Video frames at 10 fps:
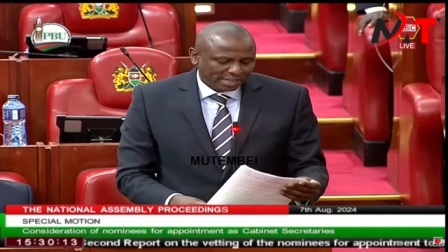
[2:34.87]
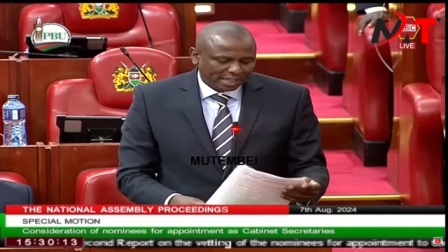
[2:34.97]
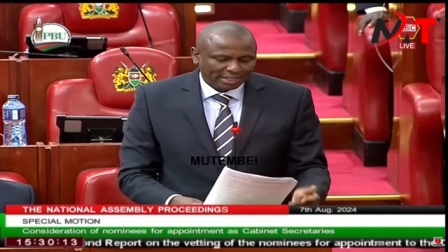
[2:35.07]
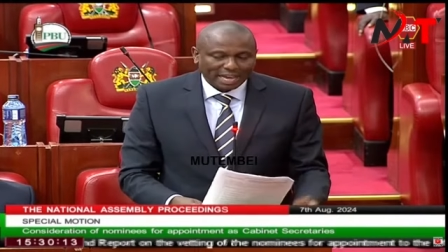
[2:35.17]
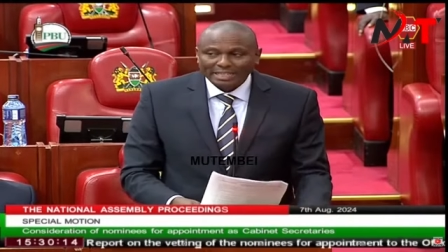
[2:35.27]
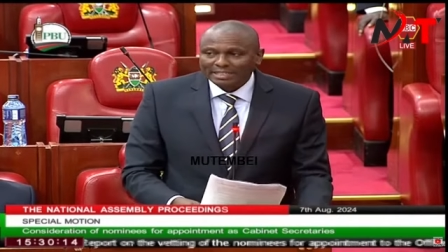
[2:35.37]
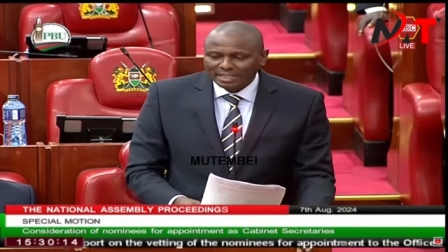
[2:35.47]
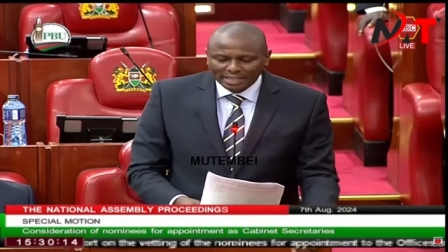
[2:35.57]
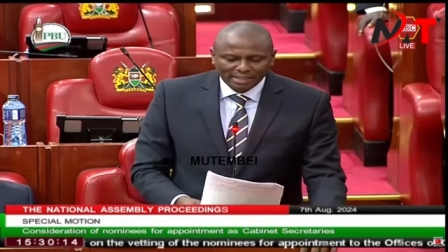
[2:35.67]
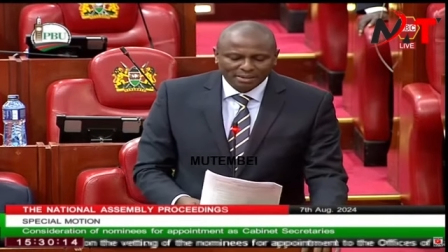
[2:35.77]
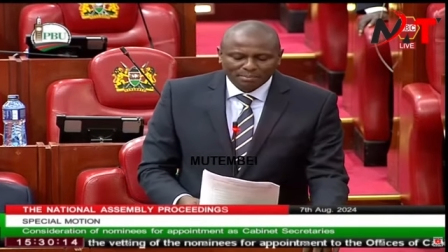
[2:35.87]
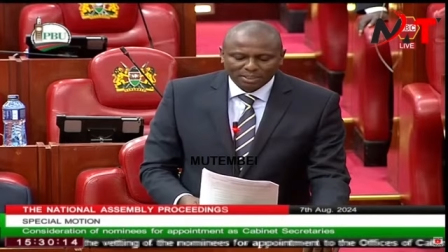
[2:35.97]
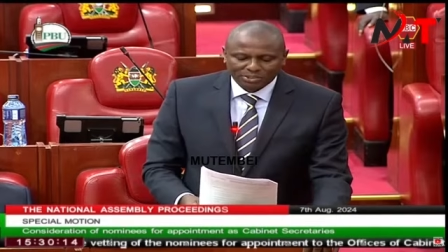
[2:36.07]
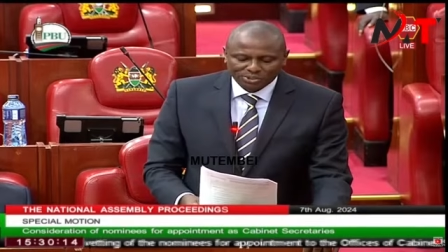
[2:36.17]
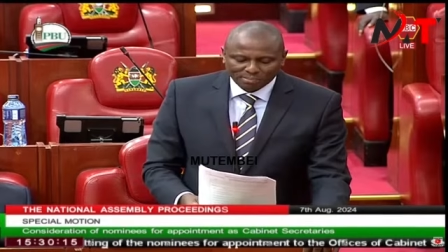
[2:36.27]
13,
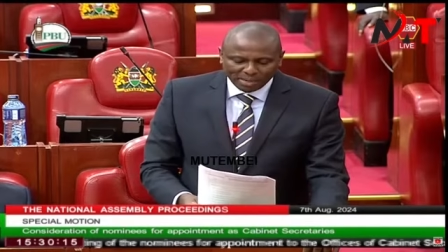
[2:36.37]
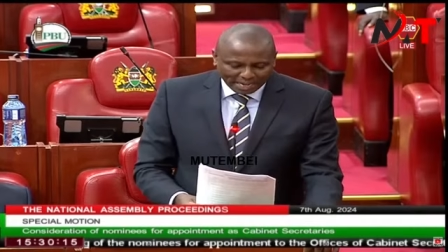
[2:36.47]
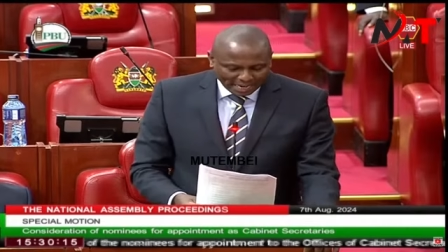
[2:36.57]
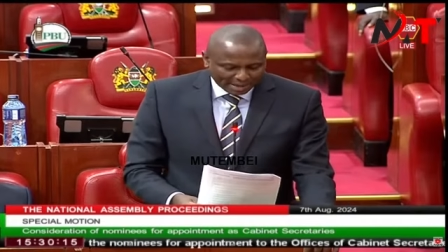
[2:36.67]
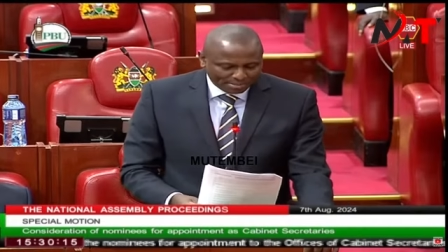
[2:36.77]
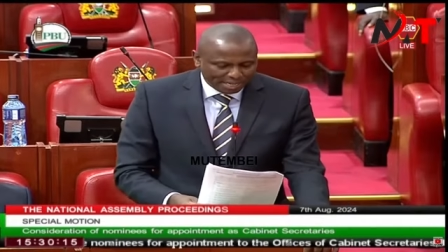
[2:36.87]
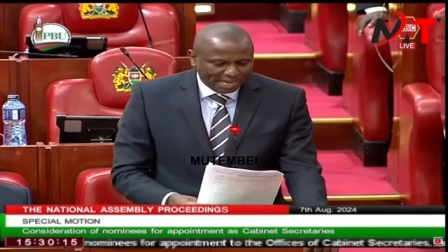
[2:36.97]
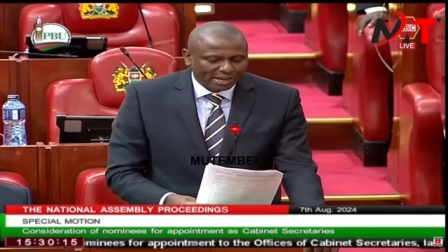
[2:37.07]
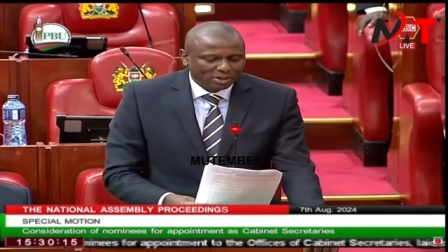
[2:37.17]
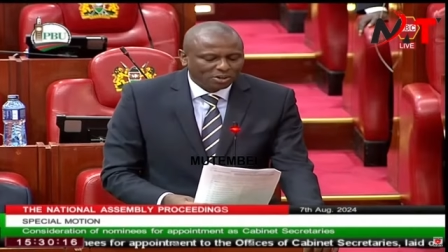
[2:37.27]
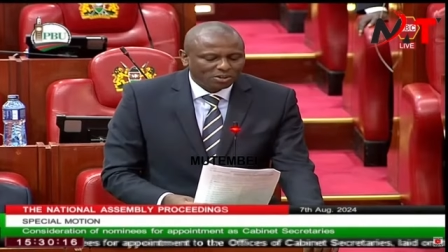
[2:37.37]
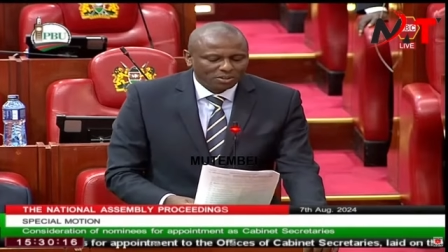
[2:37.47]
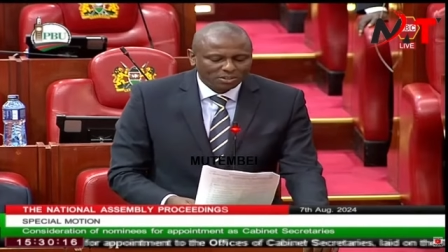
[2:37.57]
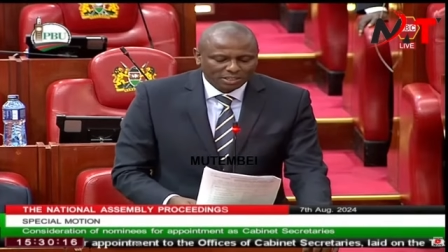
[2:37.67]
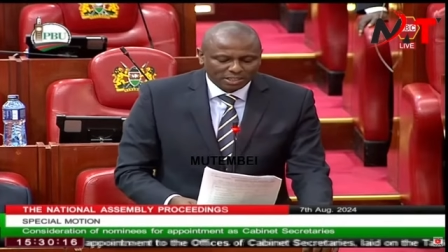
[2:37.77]
Ms. Rebecca Miano,
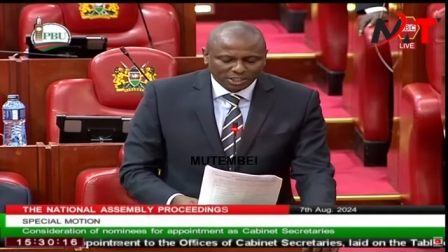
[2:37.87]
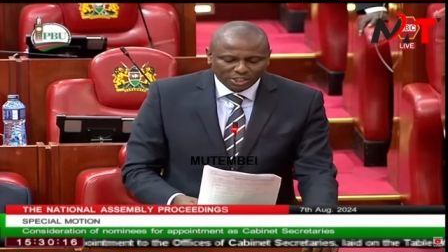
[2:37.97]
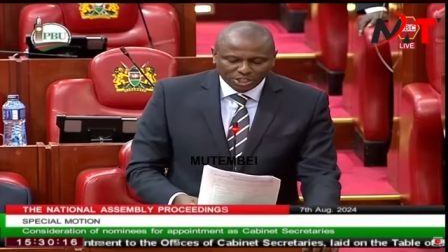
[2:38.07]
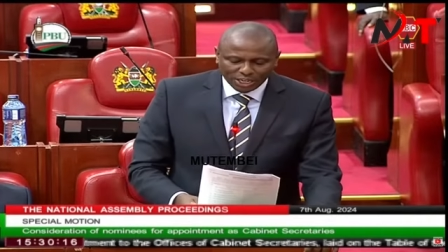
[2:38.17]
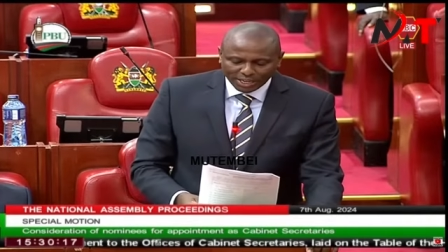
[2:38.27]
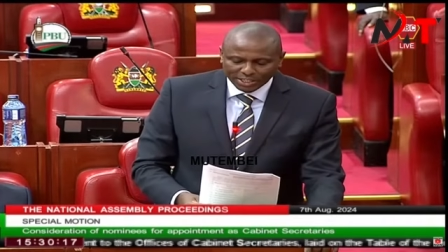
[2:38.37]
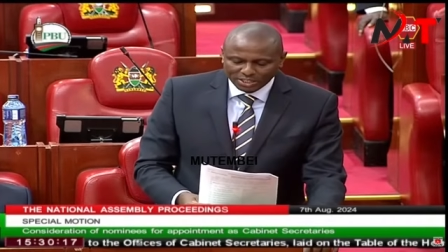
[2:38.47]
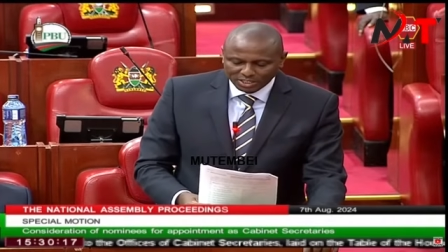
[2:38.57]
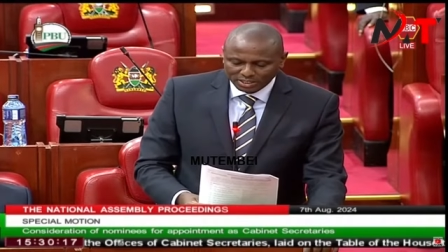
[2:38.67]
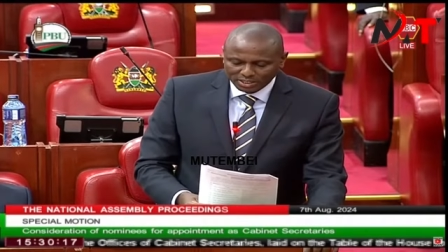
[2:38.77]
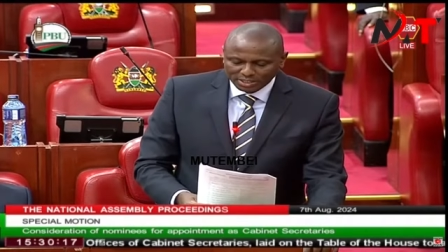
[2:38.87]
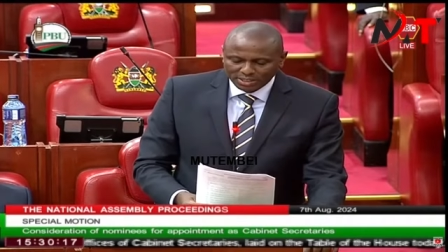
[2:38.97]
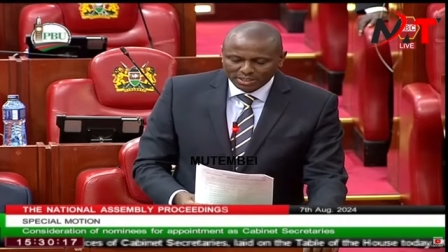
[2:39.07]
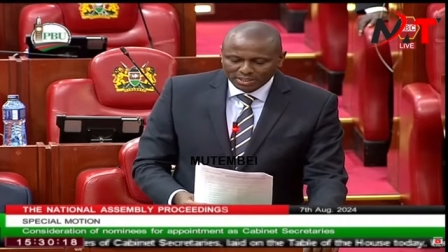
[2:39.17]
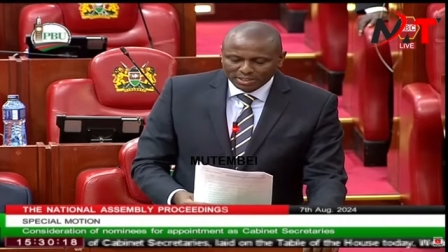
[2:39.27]
EGH,
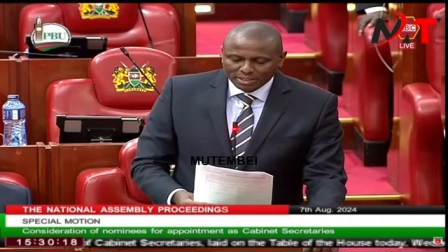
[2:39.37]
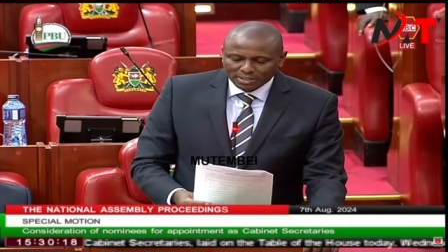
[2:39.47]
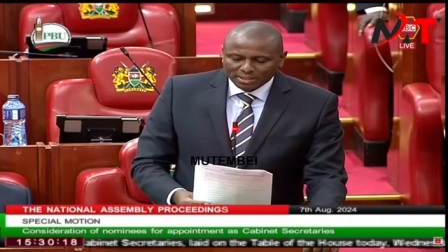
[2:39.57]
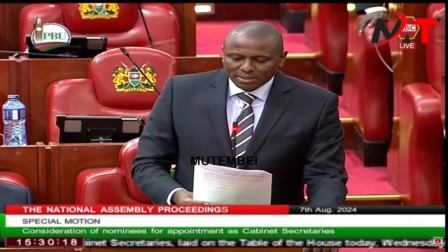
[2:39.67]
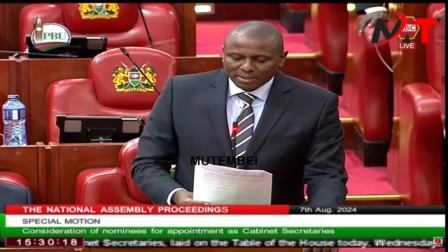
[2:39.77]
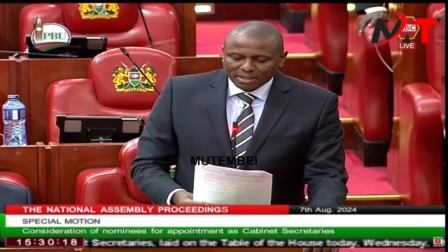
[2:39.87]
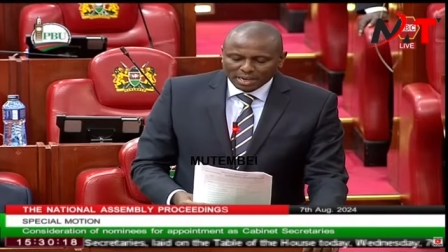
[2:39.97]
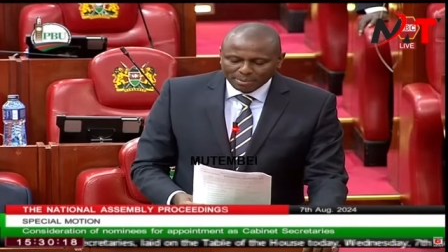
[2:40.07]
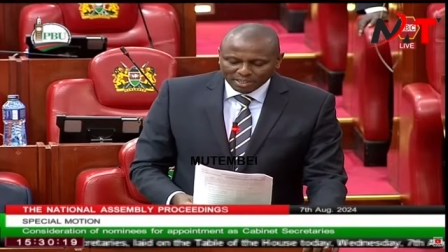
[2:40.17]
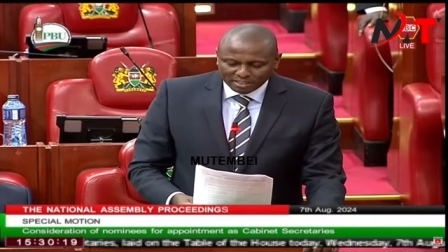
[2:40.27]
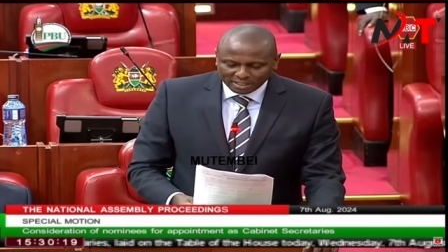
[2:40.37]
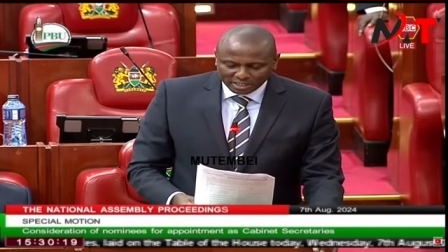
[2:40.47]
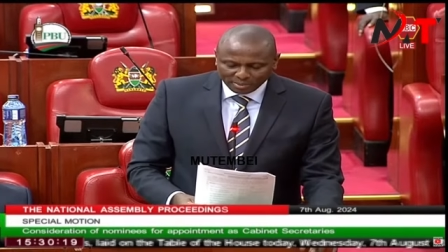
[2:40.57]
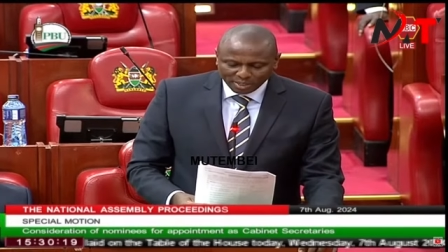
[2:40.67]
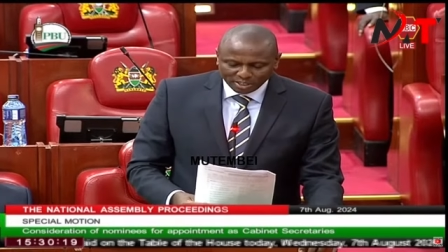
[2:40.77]
Cabinet
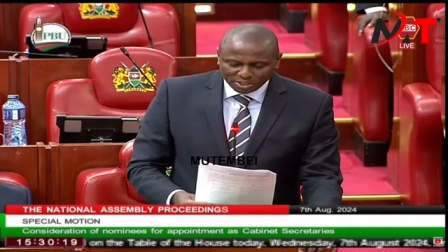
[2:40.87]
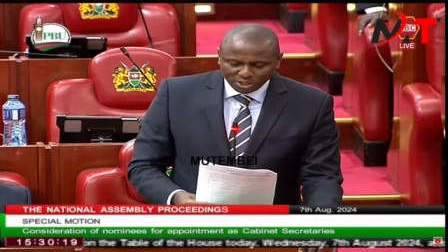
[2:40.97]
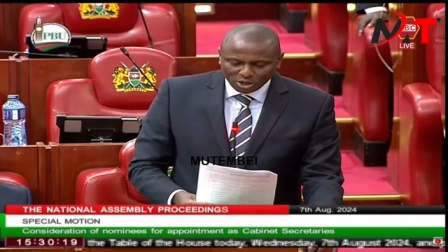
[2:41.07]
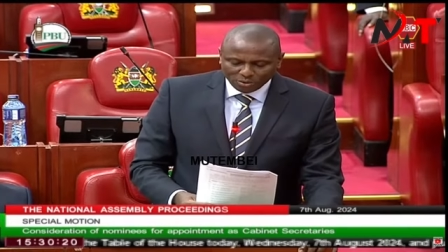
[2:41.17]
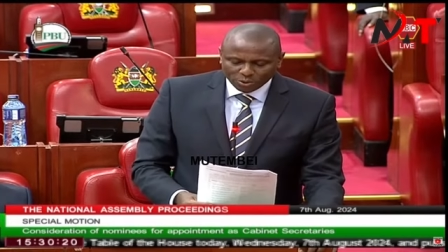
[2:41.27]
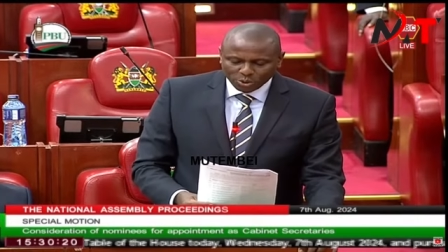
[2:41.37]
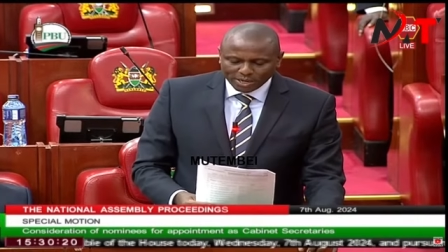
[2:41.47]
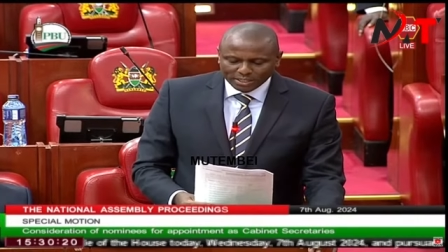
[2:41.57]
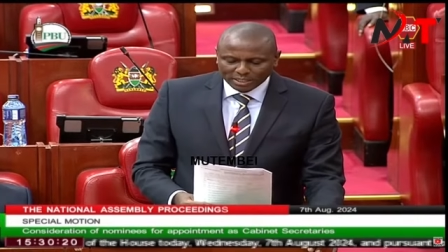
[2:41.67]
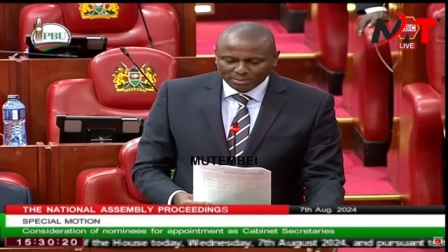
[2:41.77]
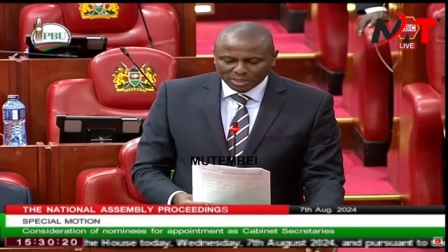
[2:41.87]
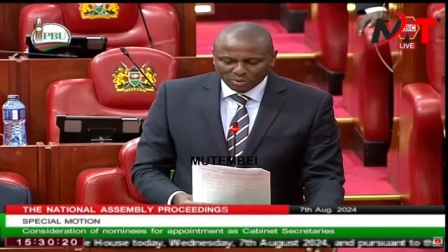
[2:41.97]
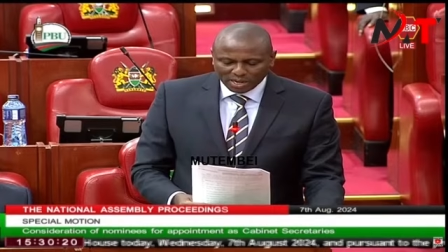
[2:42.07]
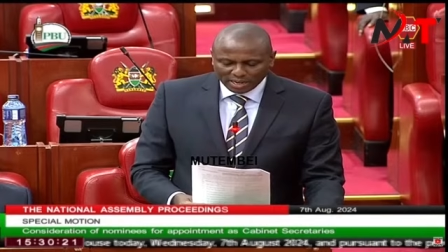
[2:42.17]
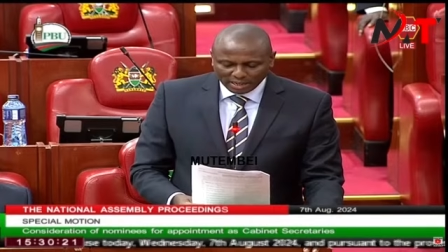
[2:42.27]
Secretary, Ministry of Tourism and
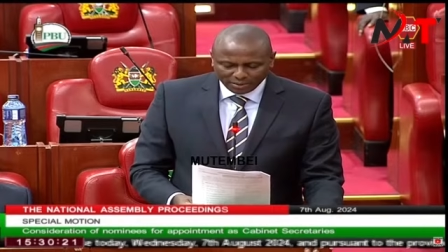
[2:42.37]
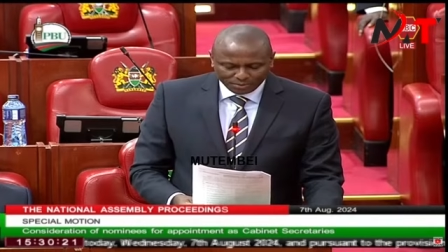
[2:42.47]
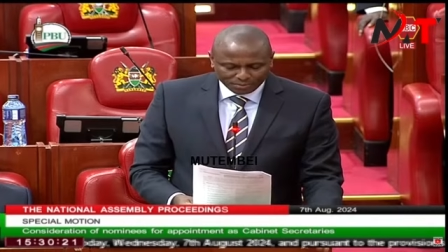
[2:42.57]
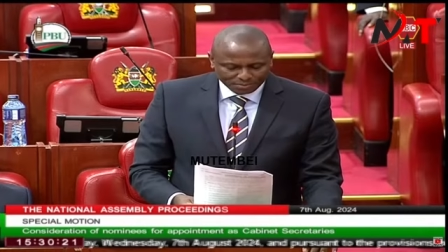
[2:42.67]
Wildlife.